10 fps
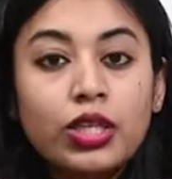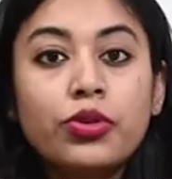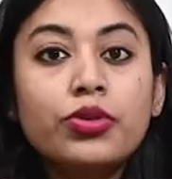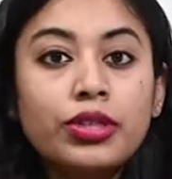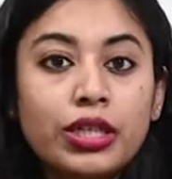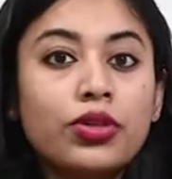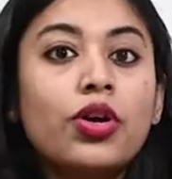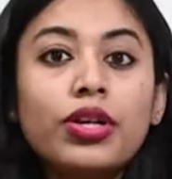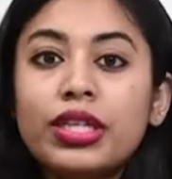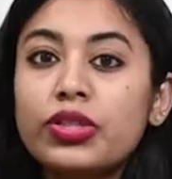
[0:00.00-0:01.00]
you need
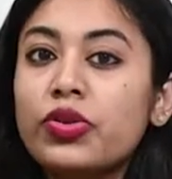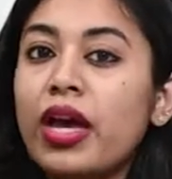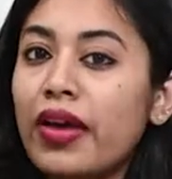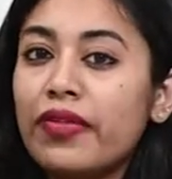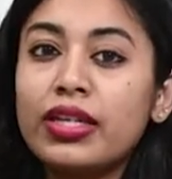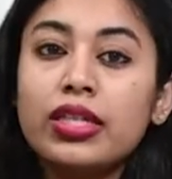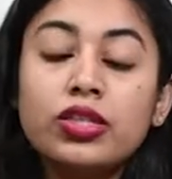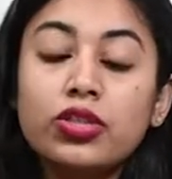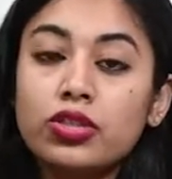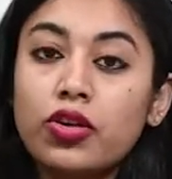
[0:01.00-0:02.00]
not need to have any
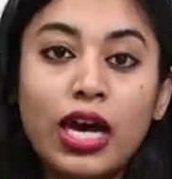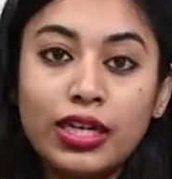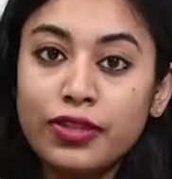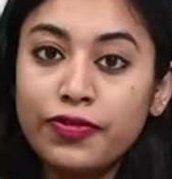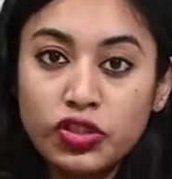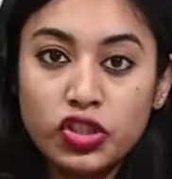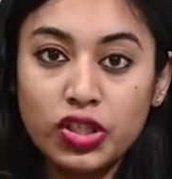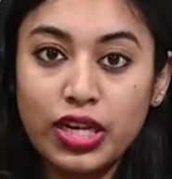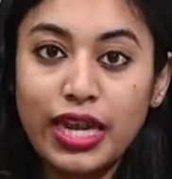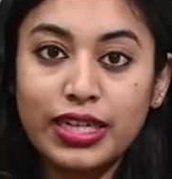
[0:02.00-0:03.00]
sort of
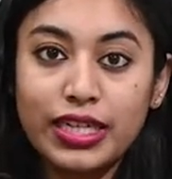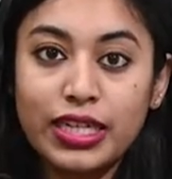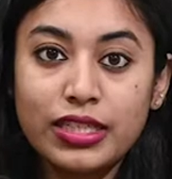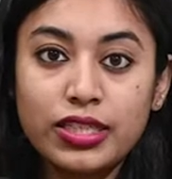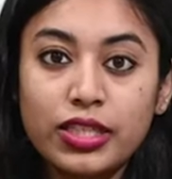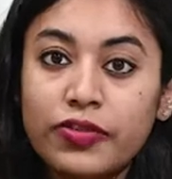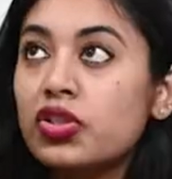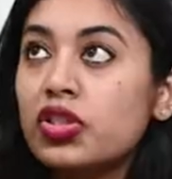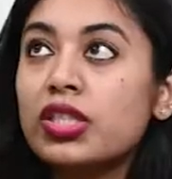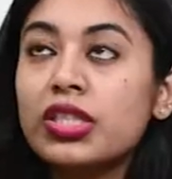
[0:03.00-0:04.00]
artificial lightings you
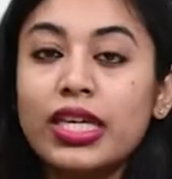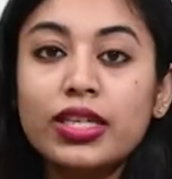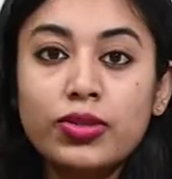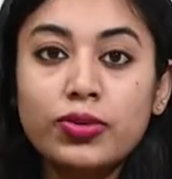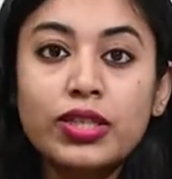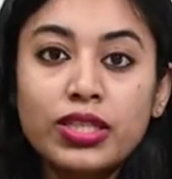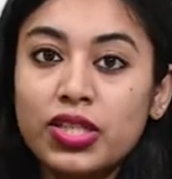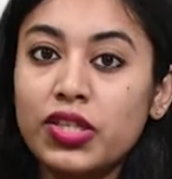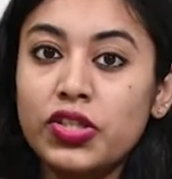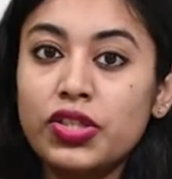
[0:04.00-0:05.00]
just can do the
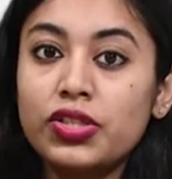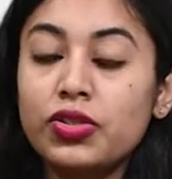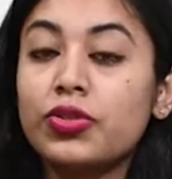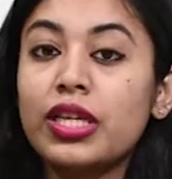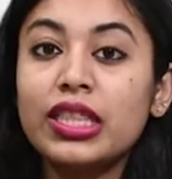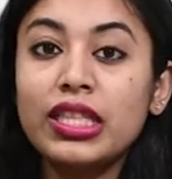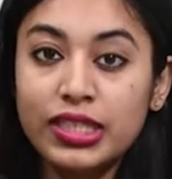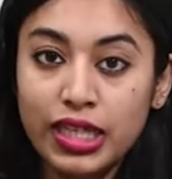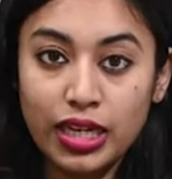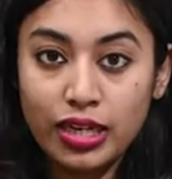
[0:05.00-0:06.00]
session during the
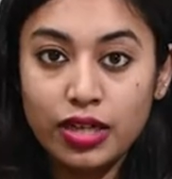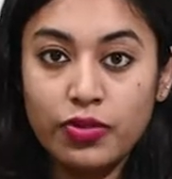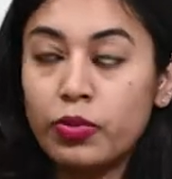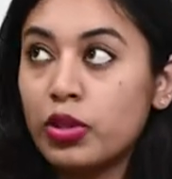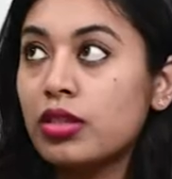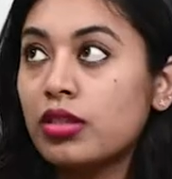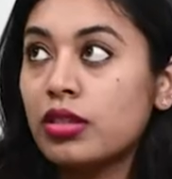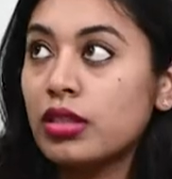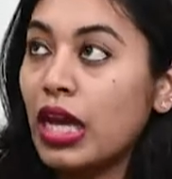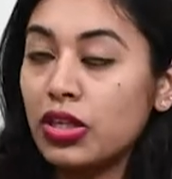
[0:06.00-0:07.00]
day with
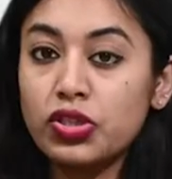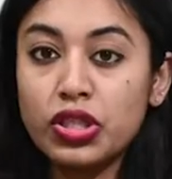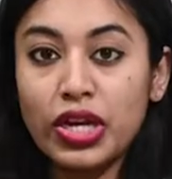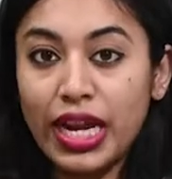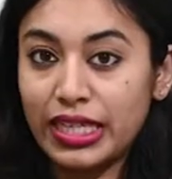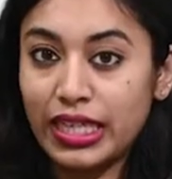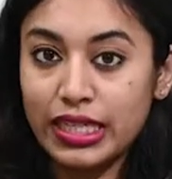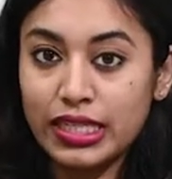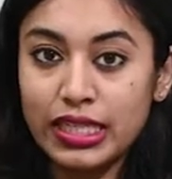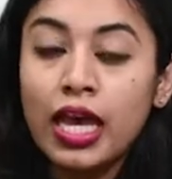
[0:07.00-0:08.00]
the natural
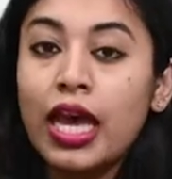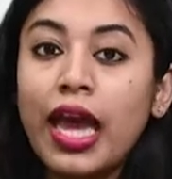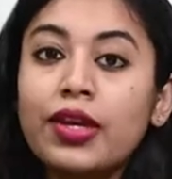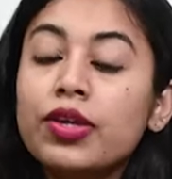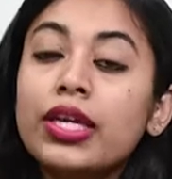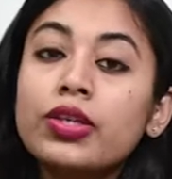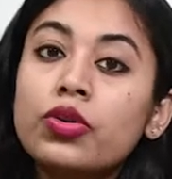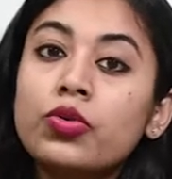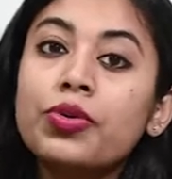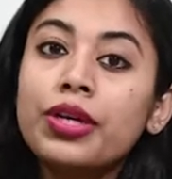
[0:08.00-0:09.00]
lightings and you can
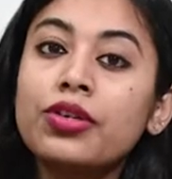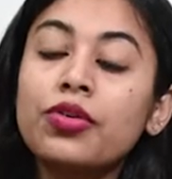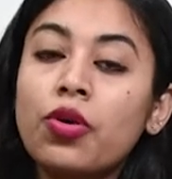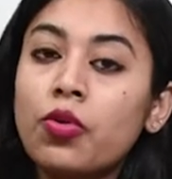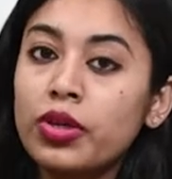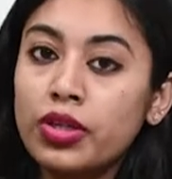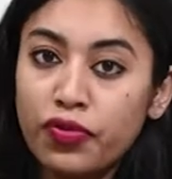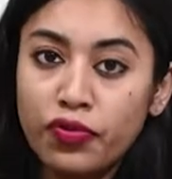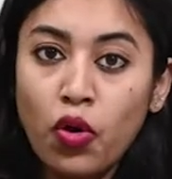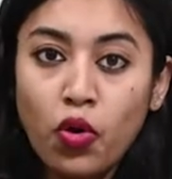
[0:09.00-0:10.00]
do it over your
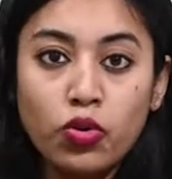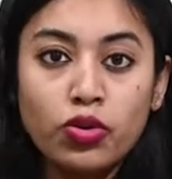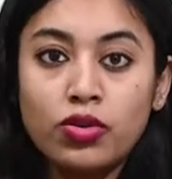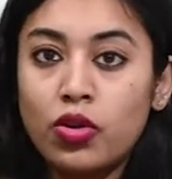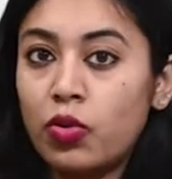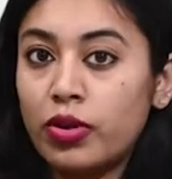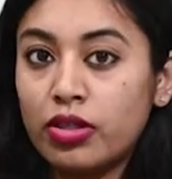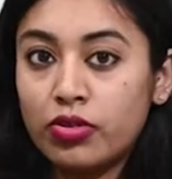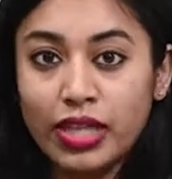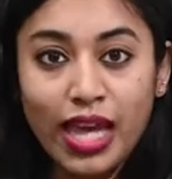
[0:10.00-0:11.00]
phone over
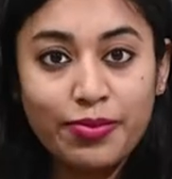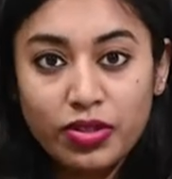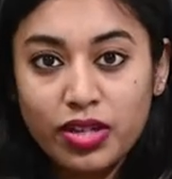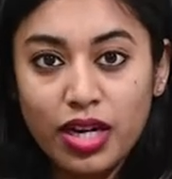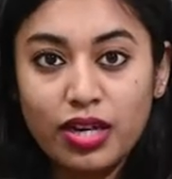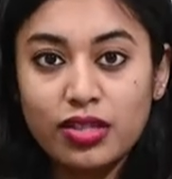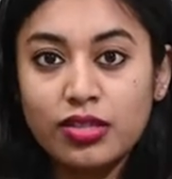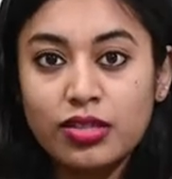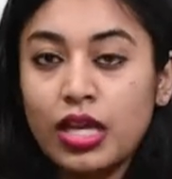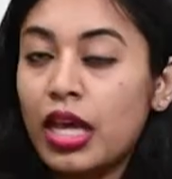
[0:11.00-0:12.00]
your
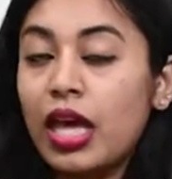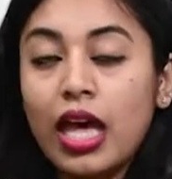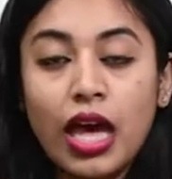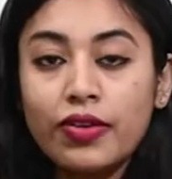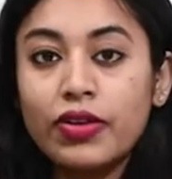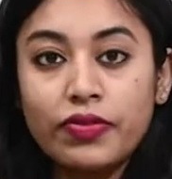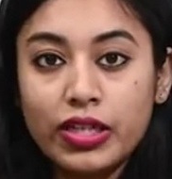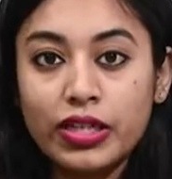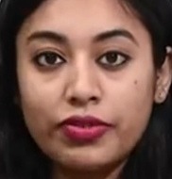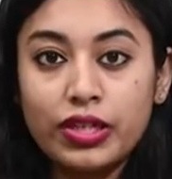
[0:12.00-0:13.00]
cameras however
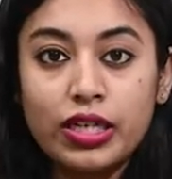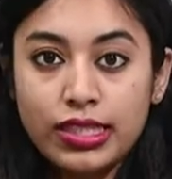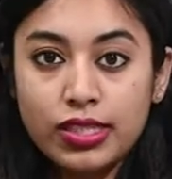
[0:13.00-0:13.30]
convenient